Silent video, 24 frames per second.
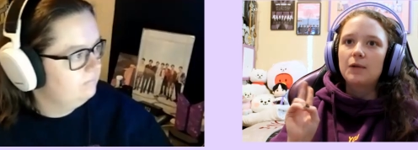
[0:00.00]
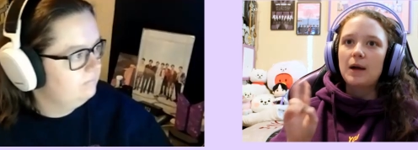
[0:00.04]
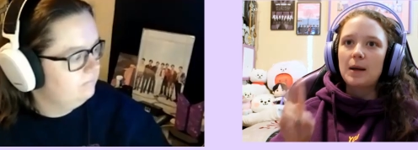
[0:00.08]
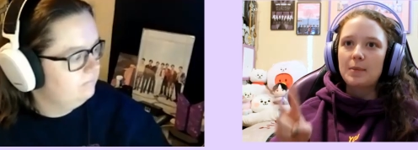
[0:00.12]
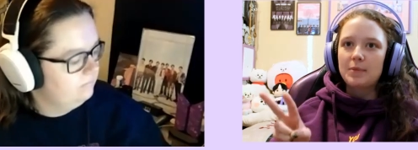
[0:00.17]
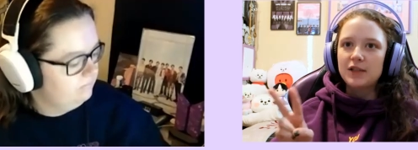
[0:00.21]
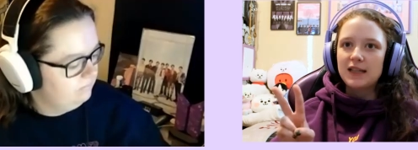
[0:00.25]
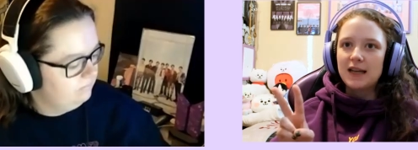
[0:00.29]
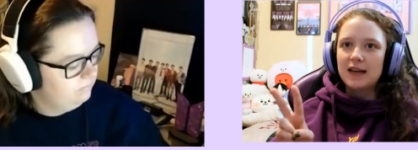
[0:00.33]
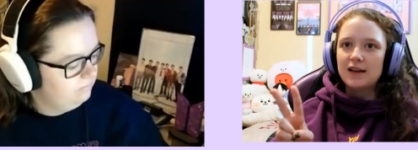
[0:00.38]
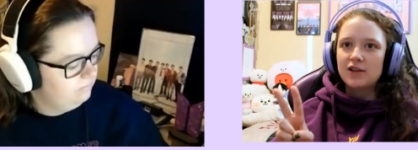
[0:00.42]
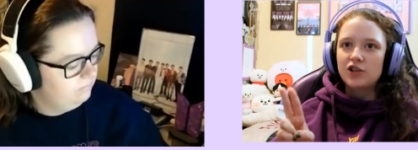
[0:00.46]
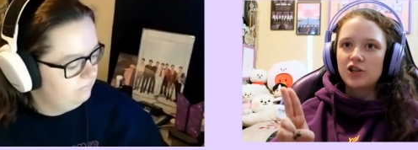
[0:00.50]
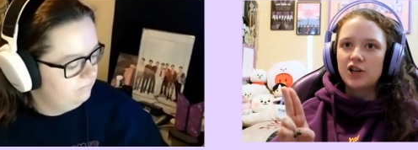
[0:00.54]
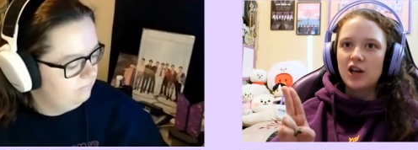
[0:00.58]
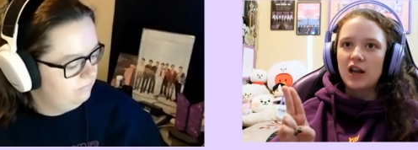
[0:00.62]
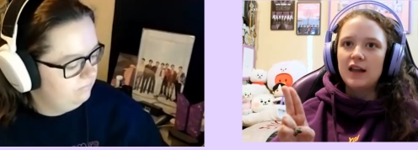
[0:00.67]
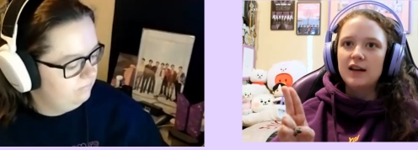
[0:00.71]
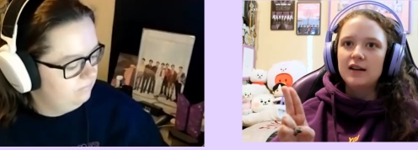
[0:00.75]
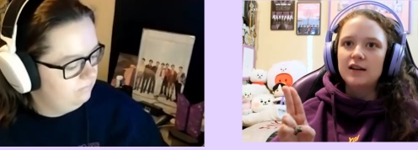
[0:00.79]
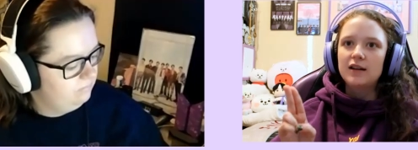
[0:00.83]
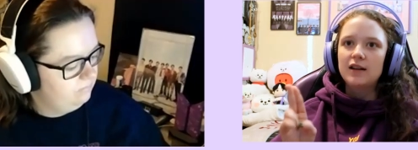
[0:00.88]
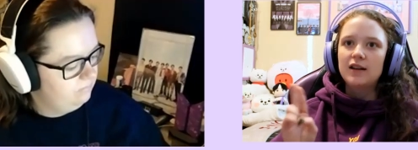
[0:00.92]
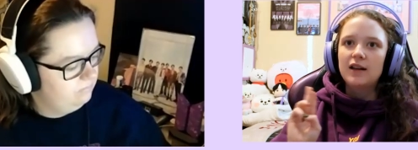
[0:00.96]

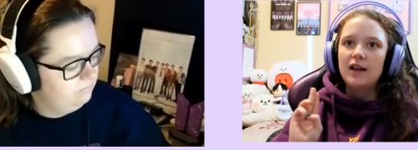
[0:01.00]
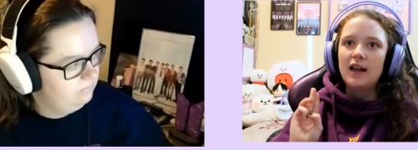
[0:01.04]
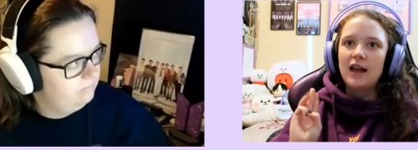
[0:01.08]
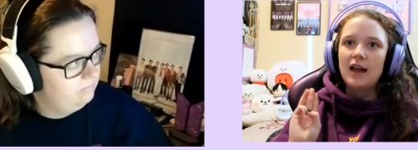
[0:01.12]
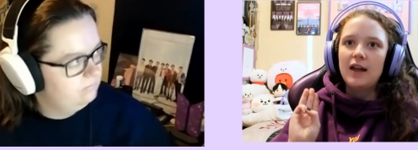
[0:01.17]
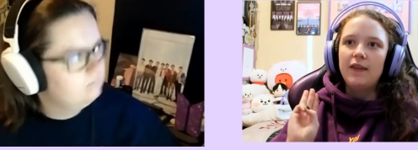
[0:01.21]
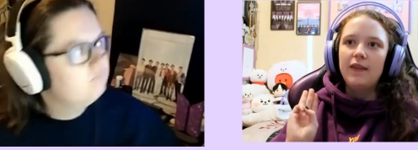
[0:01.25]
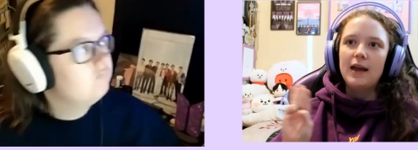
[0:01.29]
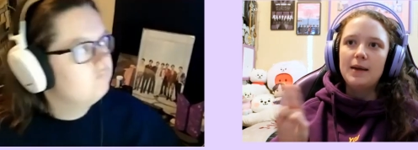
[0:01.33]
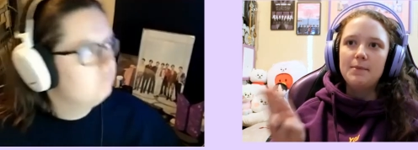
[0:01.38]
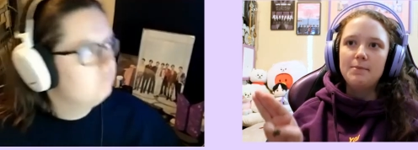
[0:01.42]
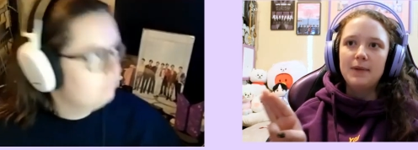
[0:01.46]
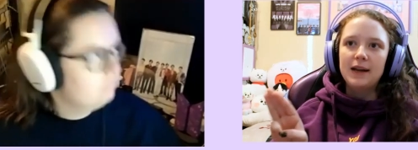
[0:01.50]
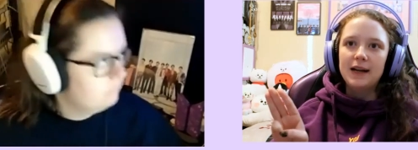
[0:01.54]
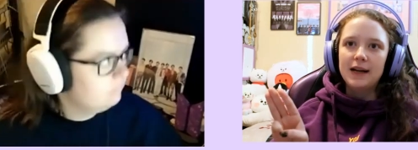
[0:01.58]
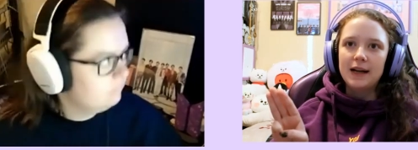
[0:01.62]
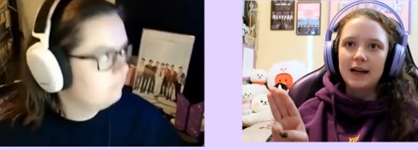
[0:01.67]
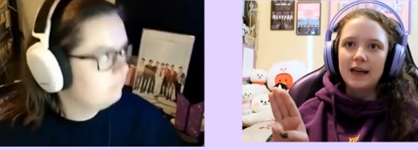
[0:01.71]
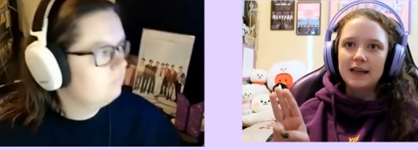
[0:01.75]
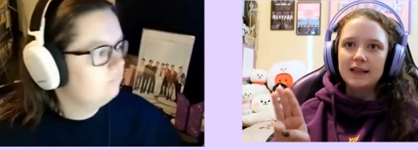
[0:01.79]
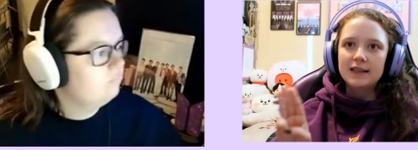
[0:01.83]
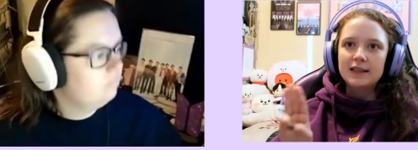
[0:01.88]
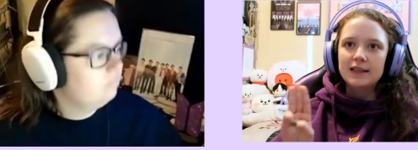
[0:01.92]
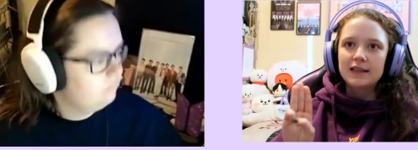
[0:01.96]
Speaker 1: Reputation, and then
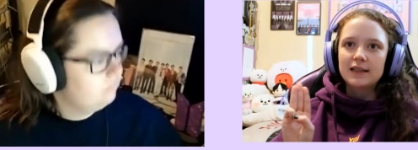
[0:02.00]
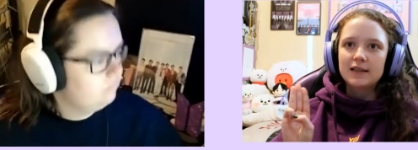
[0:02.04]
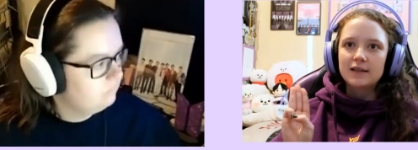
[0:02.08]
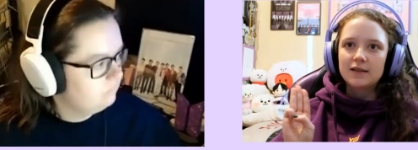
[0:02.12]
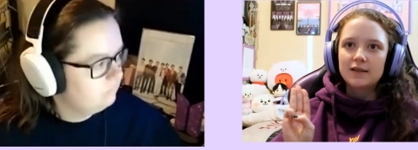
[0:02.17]
Midnights.